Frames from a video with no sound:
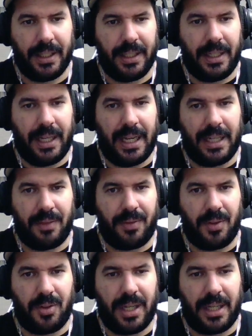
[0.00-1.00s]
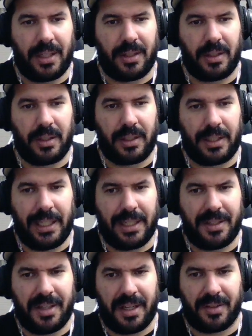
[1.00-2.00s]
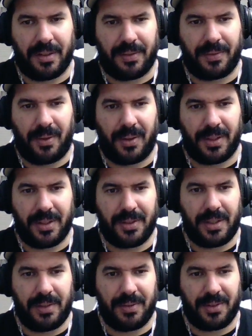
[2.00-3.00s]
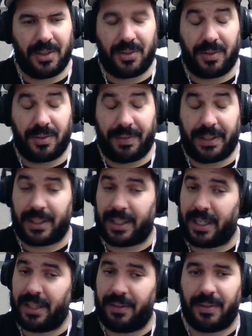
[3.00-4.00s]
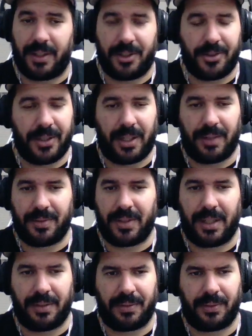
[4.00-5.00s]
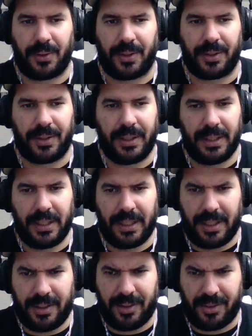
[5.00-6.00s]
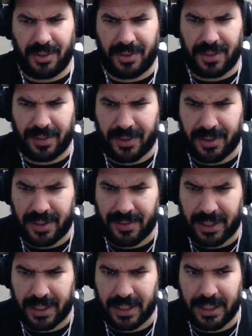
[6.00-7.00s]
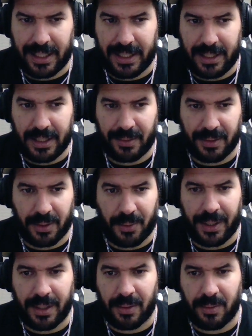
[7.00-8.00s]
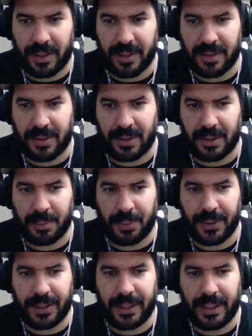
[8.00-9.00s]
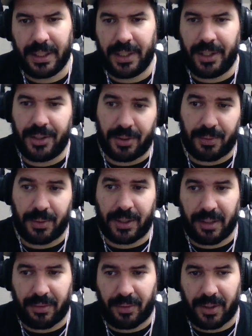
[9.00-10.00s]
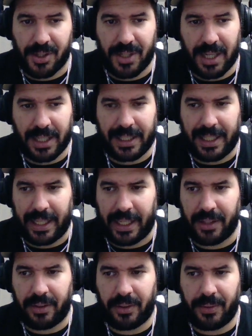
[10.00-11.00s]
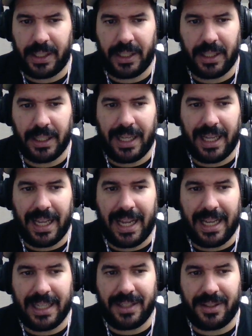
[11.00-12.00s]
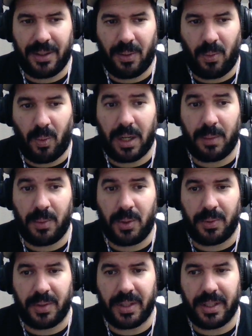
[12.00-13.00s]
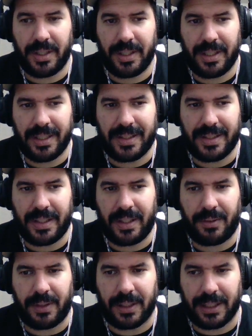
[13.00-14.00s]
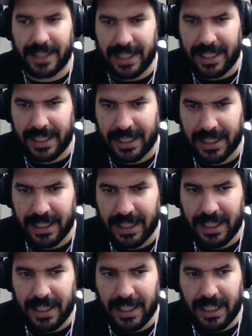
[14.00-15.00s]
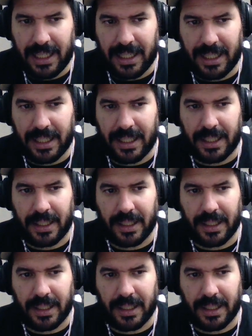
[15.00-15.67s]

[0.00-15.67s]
And if you take king takes f4, this seems, I mean, the king venturing off to f4. This just never seems like a good idea when the queen and rook is still on the board. So rook f1 check, king e3, and what a move, c3. The king, well,